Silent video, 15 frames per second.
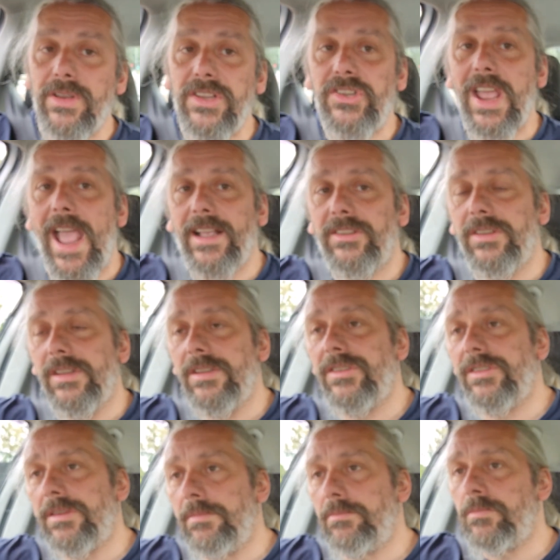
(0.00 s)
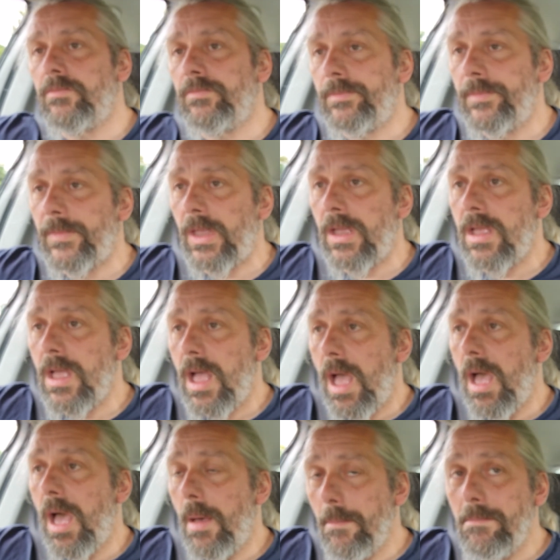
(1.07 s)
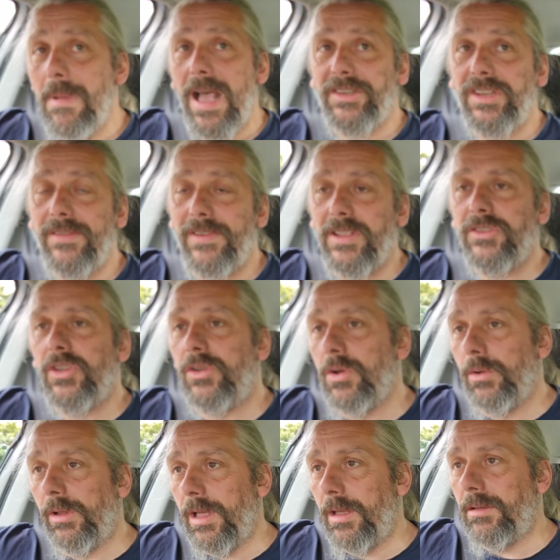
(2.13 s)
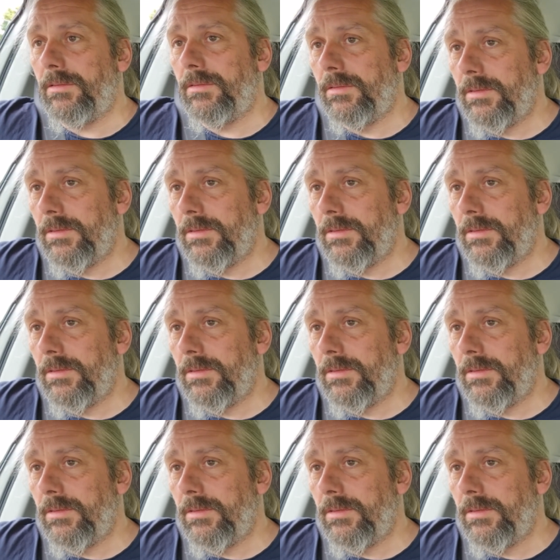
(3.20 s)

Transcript: injectors, massive intercooler,